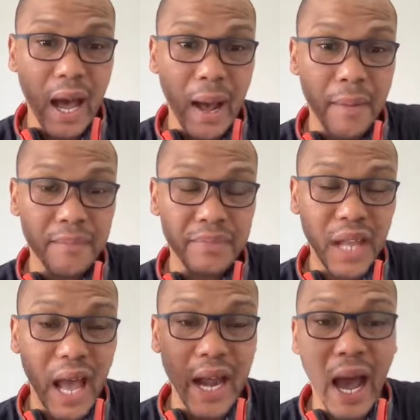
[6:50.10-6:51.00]

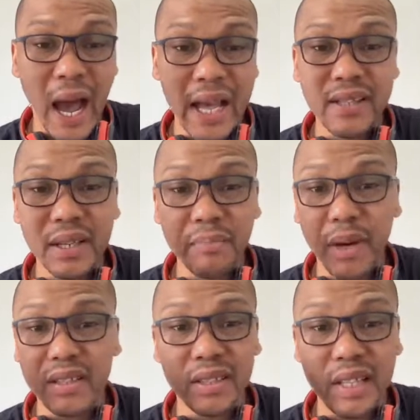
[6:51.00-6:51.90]
And I think
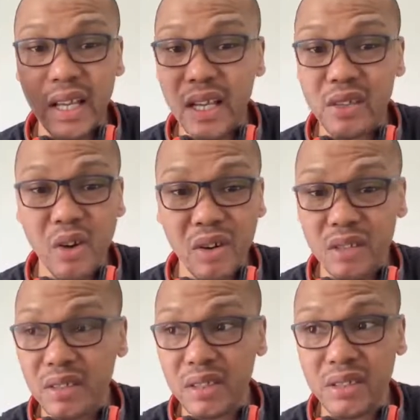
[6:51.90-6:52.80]
personally he's going
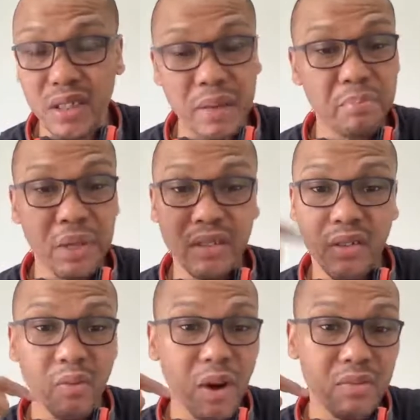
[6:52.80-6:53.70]
to just repeat
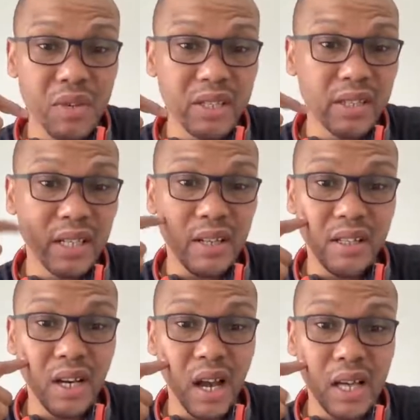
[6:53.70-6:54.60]
of what was said
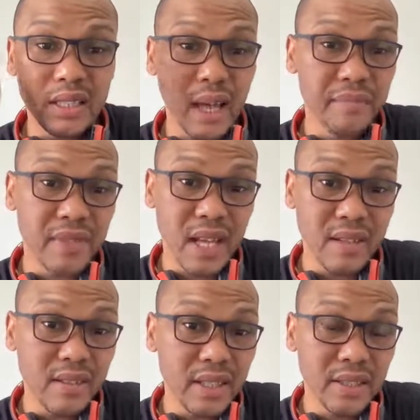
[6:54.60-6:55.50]
the last time,
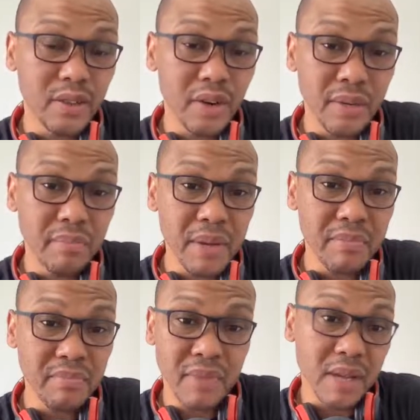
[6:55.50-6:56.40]
that he's going to
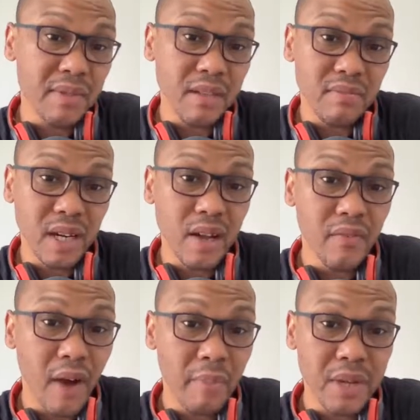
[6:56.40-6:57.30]
maybe
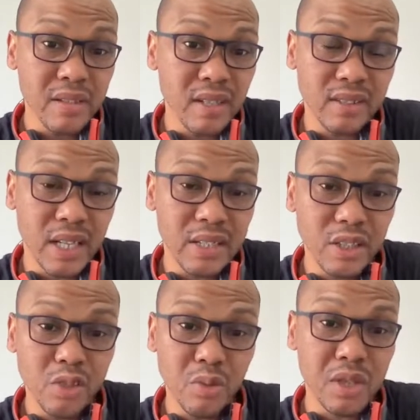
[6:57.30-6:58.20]
lift up interest rates
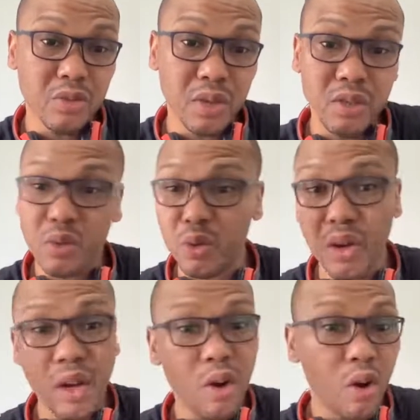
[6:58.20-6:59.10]
in
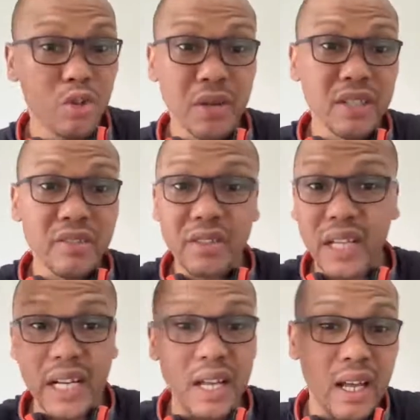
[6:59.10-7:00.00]
2022 or
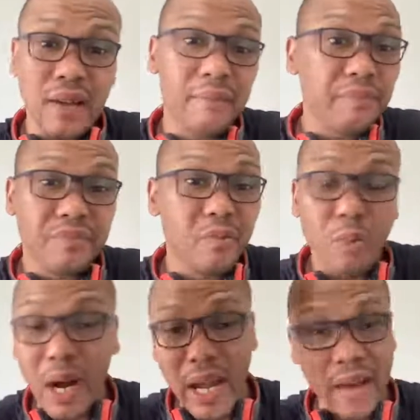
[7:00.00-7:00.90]
2023,
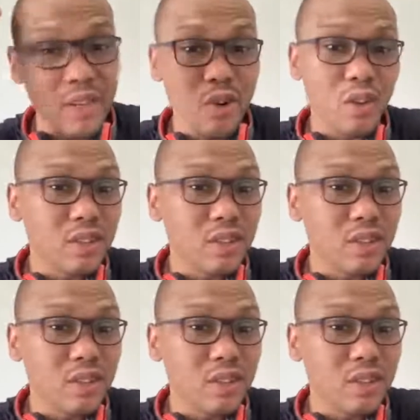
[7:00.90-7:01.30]
whatever